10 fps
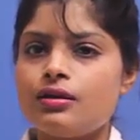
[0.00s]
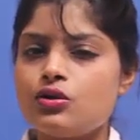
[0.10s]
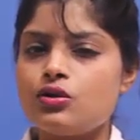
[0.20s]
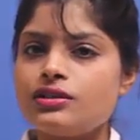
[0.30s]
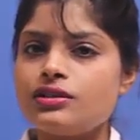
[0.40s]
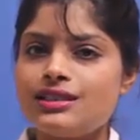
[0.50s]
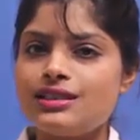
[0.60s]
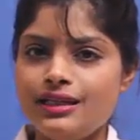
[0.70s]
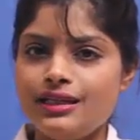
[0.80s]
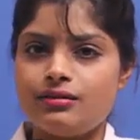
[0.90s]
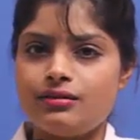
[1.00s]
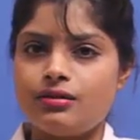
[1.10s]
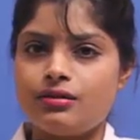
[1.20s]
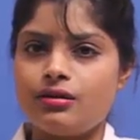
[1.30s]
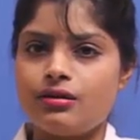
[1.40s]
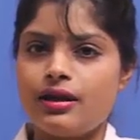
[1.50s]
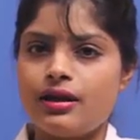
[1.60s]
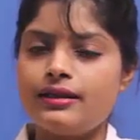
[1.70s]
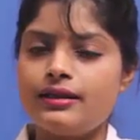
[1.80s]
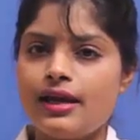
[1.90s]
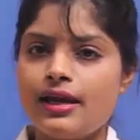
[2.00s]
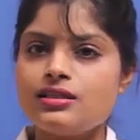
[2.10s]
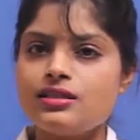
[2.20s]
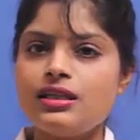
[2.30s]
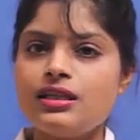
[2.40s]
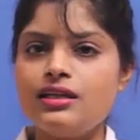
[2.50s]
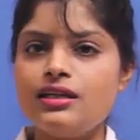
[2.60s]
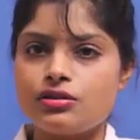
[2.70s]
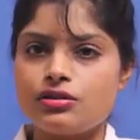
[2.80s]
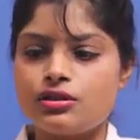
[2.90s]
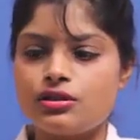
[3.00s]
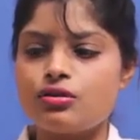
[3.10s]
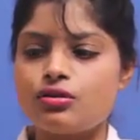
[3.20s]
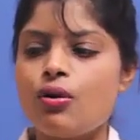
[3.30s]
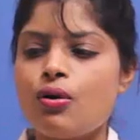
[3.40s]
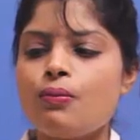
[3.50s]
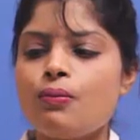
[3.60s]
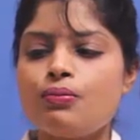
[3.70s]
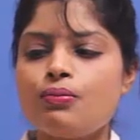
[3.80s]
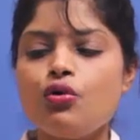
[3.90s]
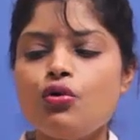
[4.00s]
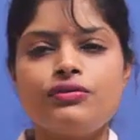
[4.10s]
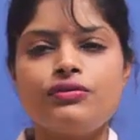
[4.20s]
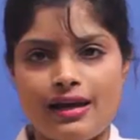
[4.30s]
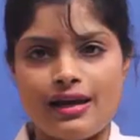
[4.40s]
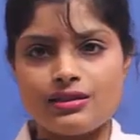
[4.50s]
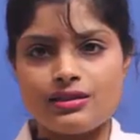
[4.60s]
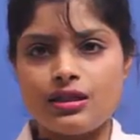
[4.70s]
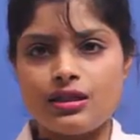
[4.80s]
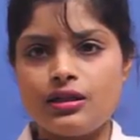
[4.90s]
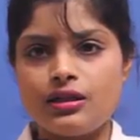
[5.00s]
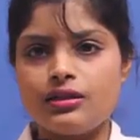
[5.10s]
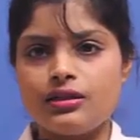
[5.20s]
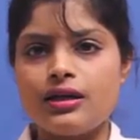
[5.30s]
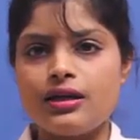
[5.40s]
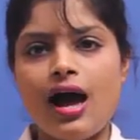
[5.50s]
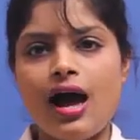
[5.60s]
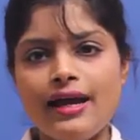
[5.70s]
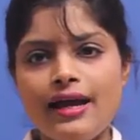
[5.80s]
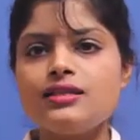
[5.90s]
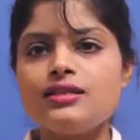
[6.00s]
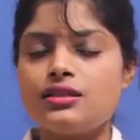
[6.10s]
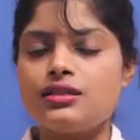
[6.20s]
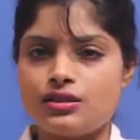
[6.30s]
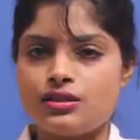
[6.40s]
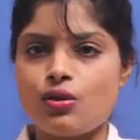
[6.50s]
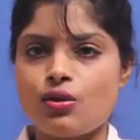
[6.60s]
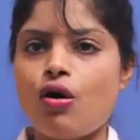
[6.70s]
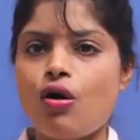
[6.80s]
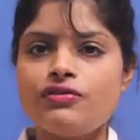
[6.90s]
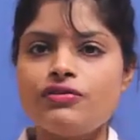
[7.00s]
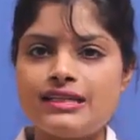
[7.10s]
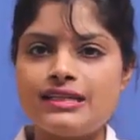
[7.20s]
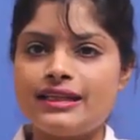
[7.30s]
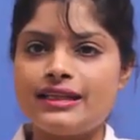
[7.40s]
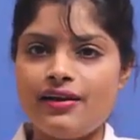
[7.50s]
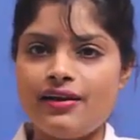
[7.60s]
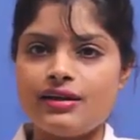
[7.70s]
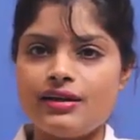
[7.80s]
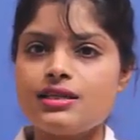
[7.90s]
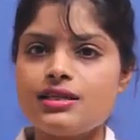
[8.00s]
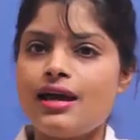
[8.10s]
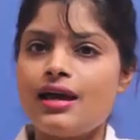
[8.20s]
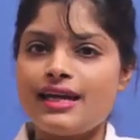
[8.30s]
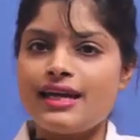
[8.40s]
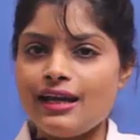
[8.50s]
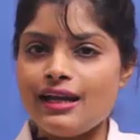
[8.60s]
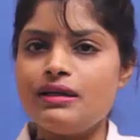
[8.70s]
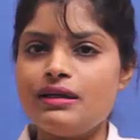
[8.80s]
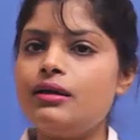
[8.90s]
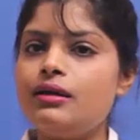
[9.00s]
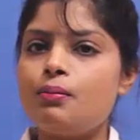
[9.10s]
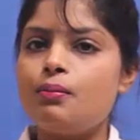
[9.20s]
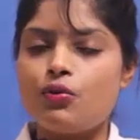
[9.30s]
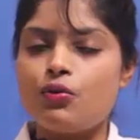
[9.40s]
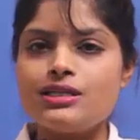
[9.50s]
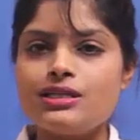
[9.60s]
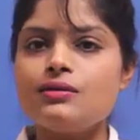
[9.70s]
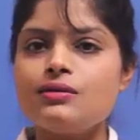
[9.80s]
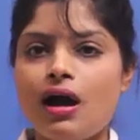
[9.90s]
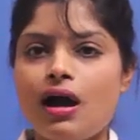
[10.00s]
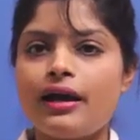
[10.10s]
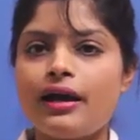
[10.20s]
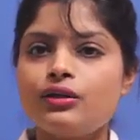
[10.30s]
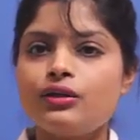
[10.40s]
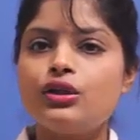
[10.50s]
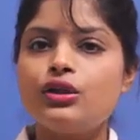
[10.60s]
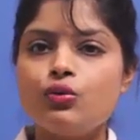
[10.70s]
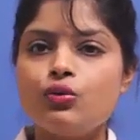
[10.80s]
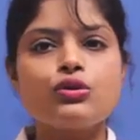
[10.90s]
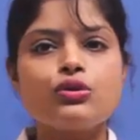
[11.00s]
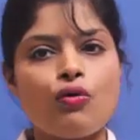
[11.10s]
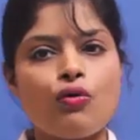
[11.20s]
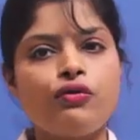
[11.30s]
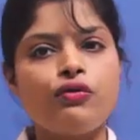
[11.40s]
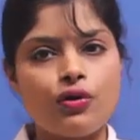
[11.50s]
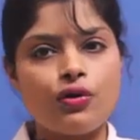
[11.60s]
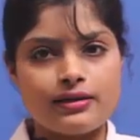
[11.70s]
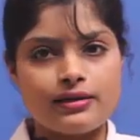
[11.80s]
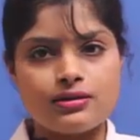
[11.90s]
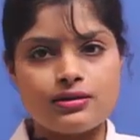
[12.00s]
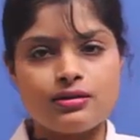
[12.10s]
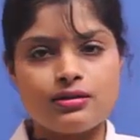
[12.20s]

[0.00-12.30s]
Doctor Dean, in the recent years, proved that the high incidence of dental caries can be prevented by the use of fluorides.